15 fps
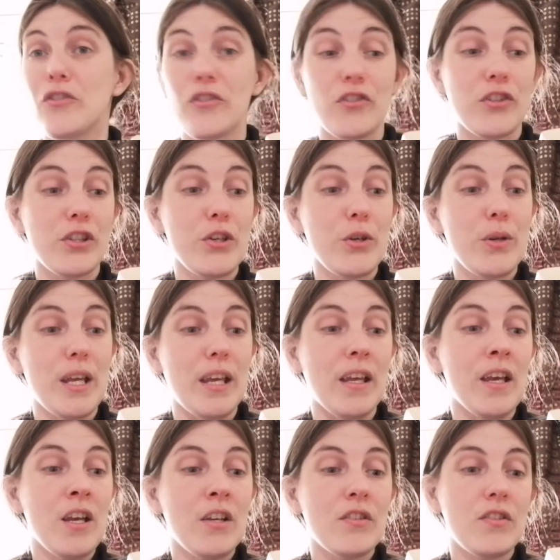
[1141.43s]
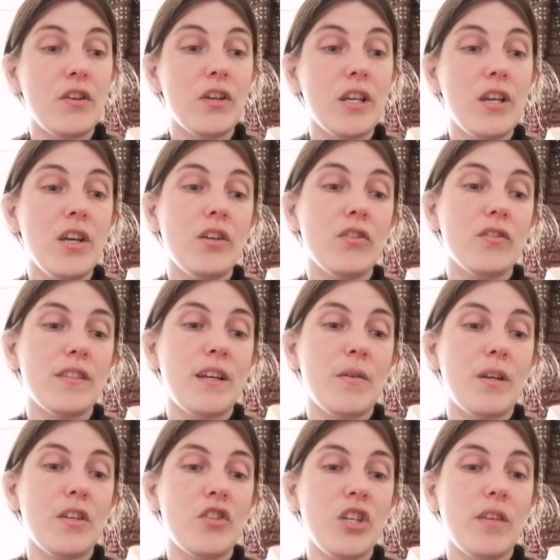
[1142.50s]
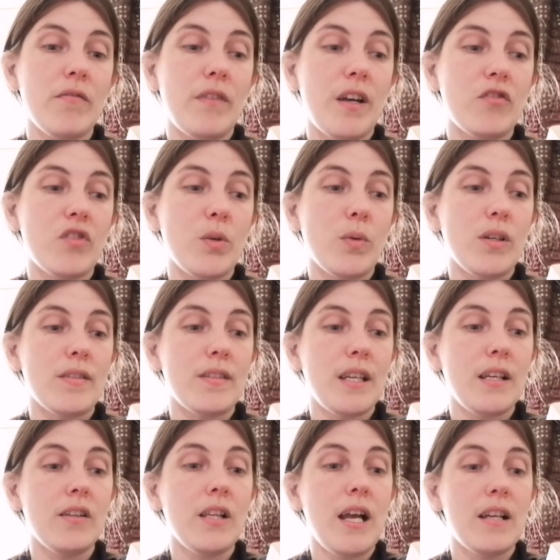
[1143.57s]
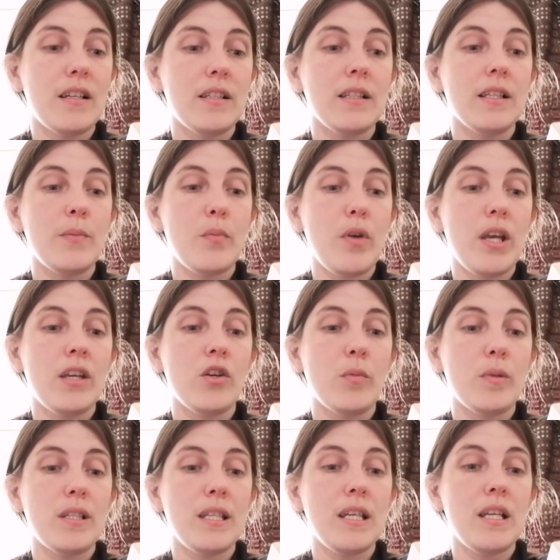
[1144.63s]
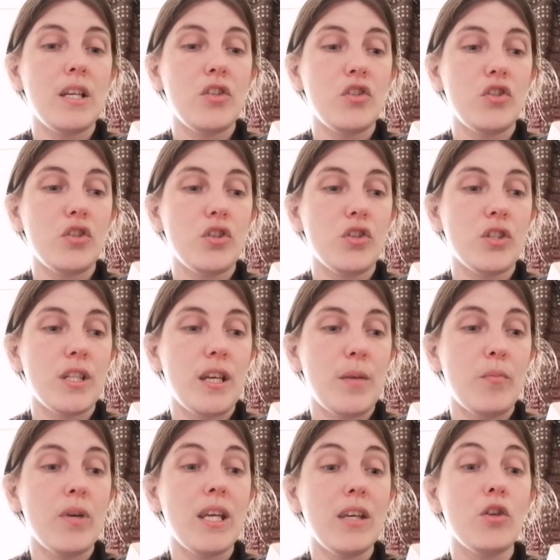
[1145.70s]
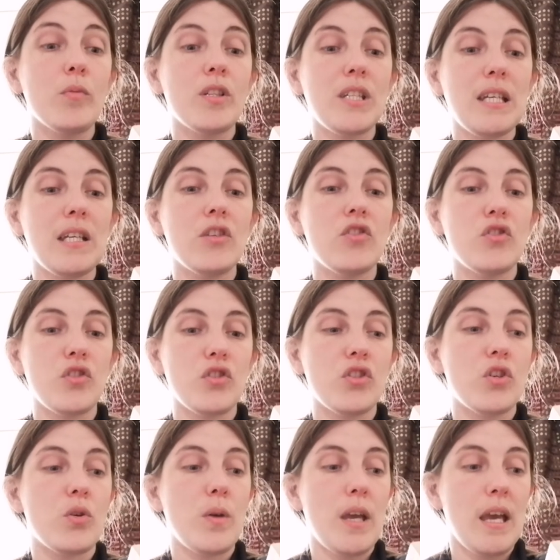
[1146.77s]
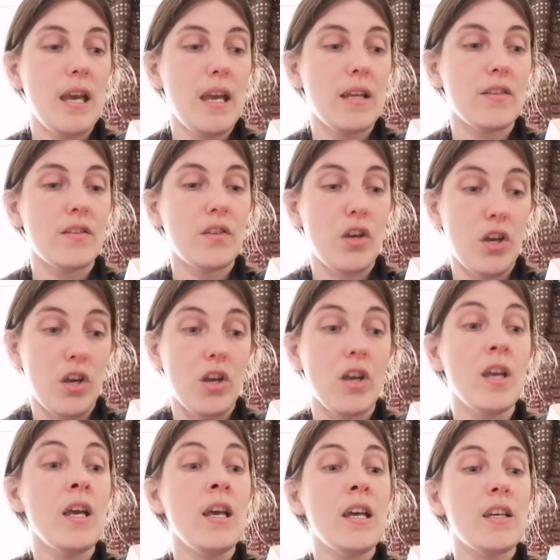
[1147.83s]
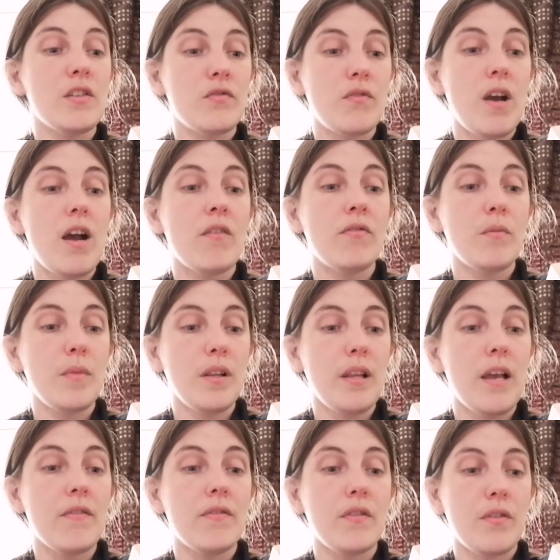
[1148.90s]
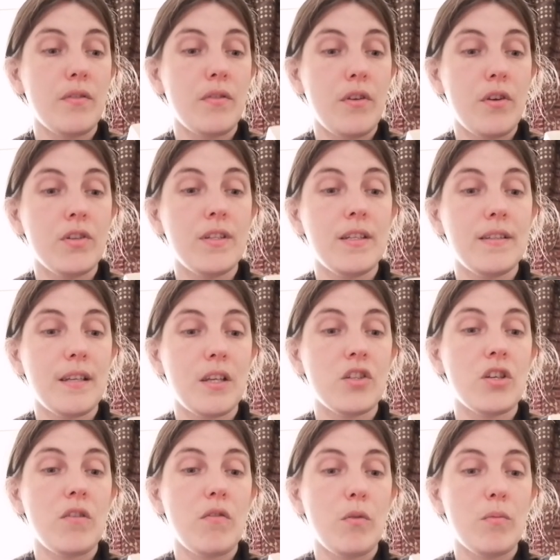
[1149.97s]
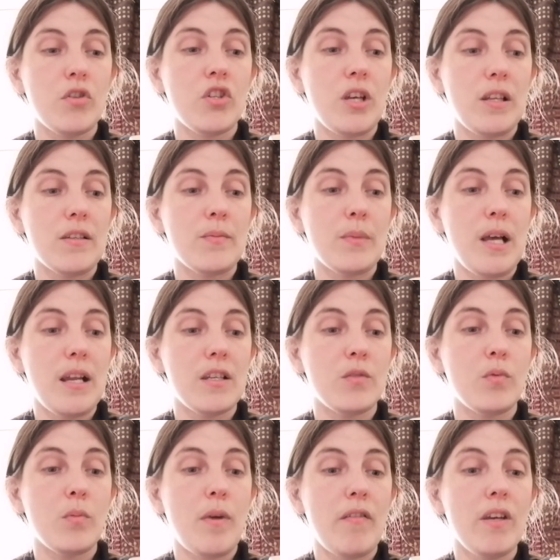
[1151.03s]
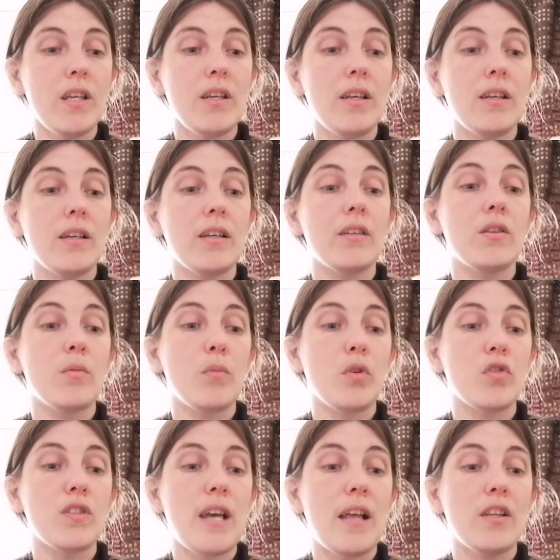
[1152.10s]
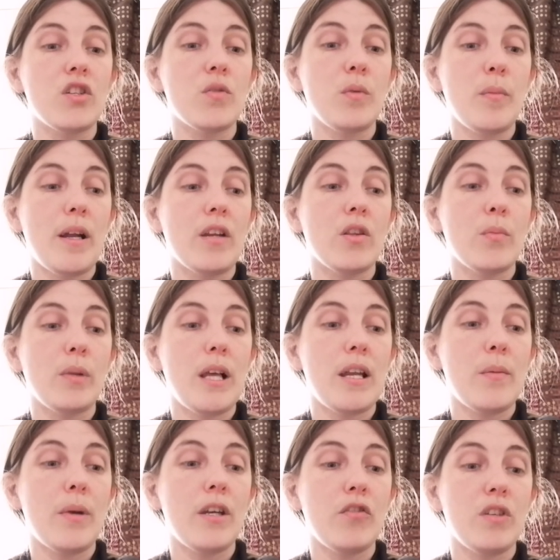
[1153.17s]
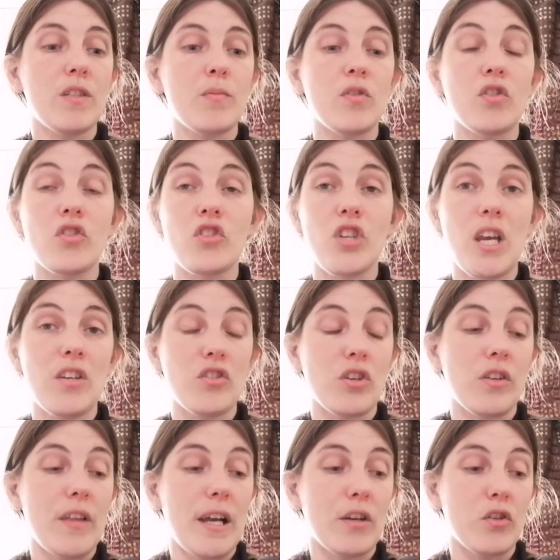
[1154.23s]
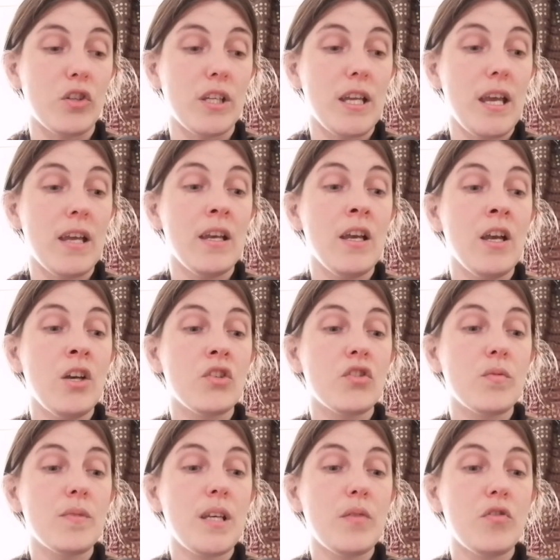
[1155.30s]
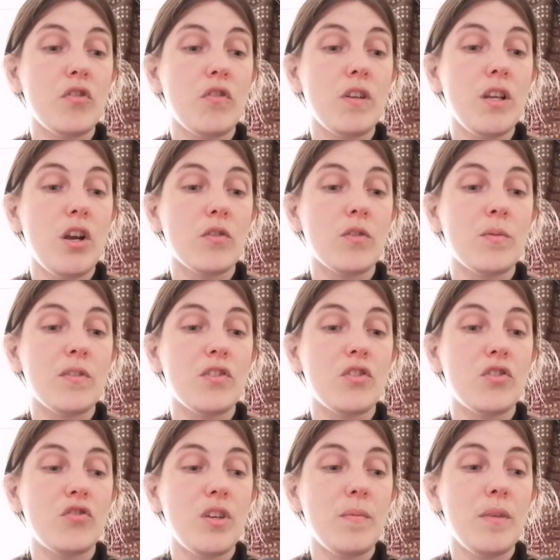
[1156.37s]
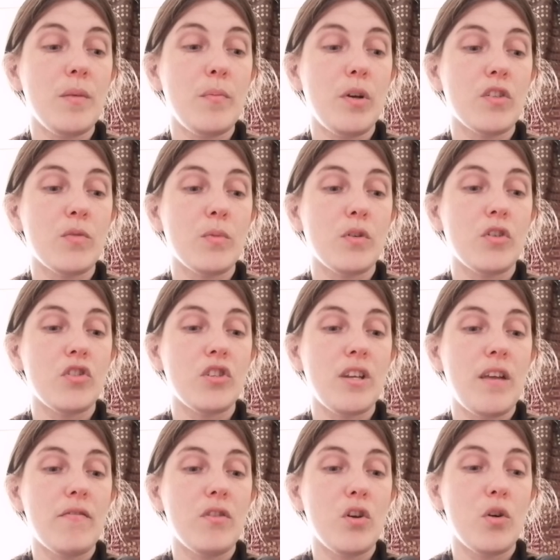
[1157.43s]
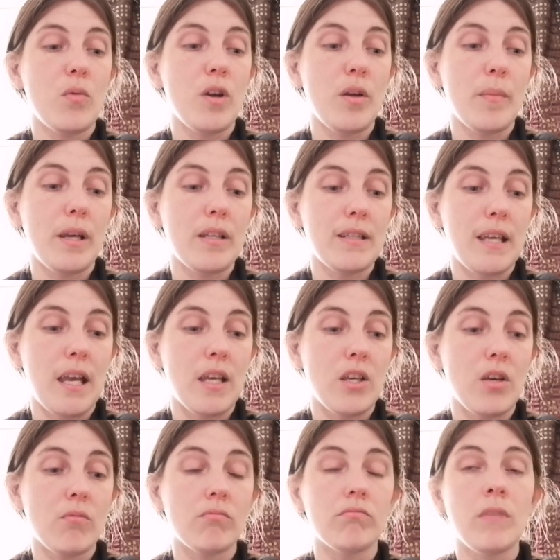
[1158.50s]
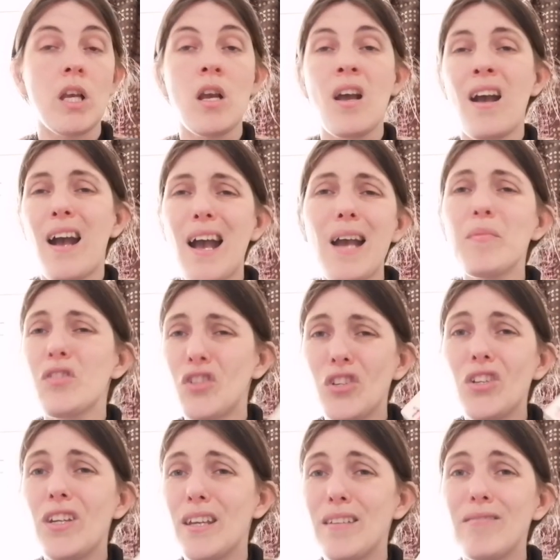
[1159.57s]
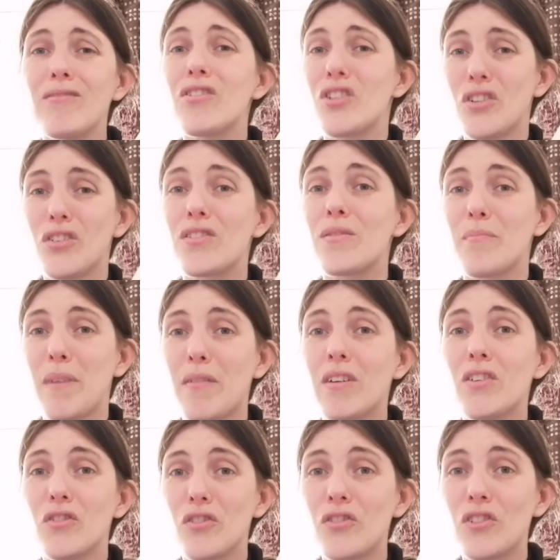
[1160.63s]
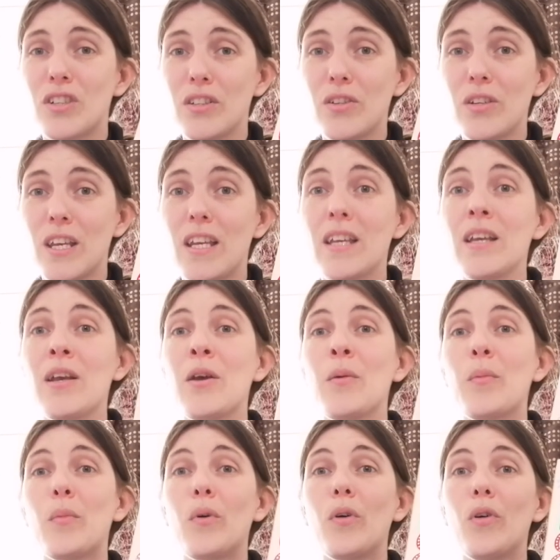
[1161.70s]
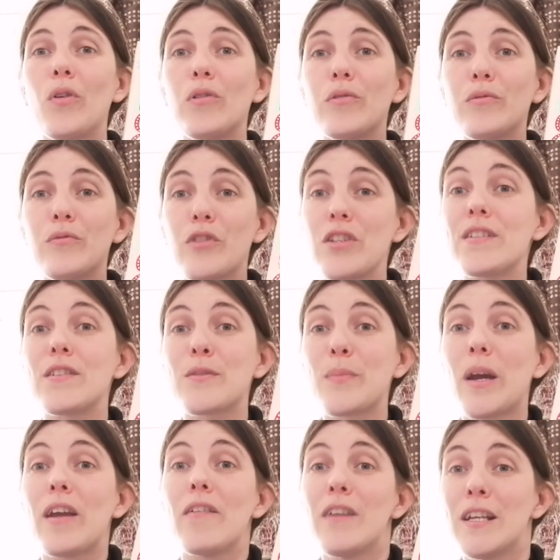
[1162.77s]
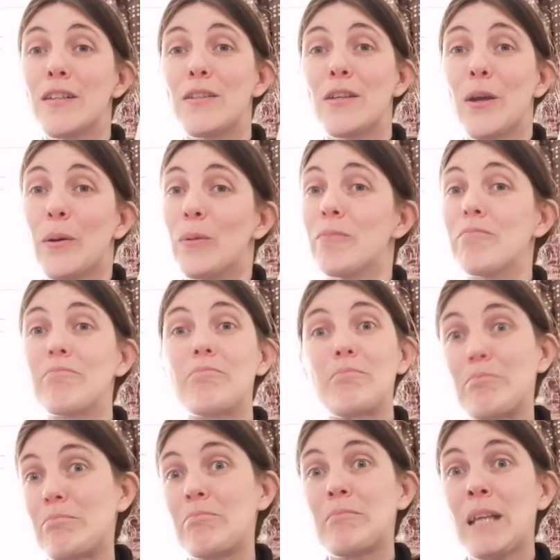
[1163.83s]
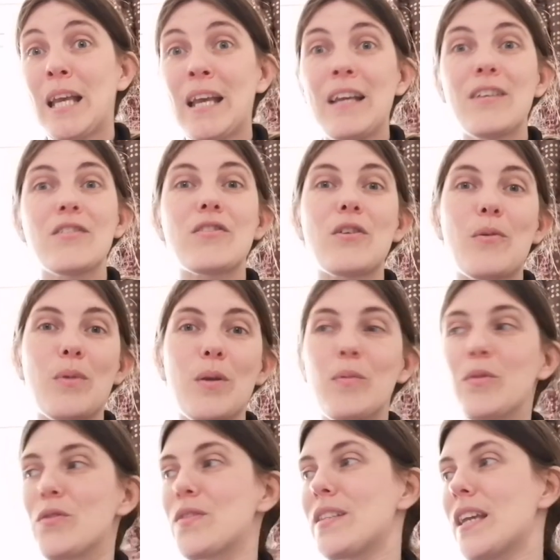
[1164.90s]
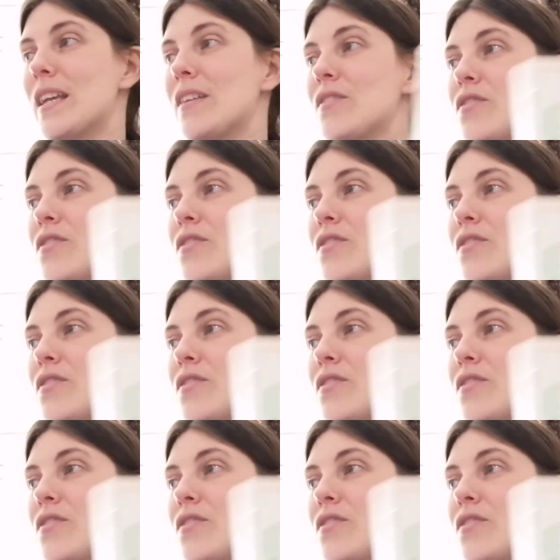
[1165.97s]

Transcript: George Clooney. Slogging her guts out in a chicken factory while single-handedly bringing up a teenage daughter who hates her is far from the life than 36-year-old Michelle has planned. But marrying the most eligible man on the planet by Christmas could change all that, couldn't it? Sometimes your only option is to dream the impossible because you never know where it might take you. I'm assuming she doesn't marry George Clooney, but she's aspiring to. So we will see.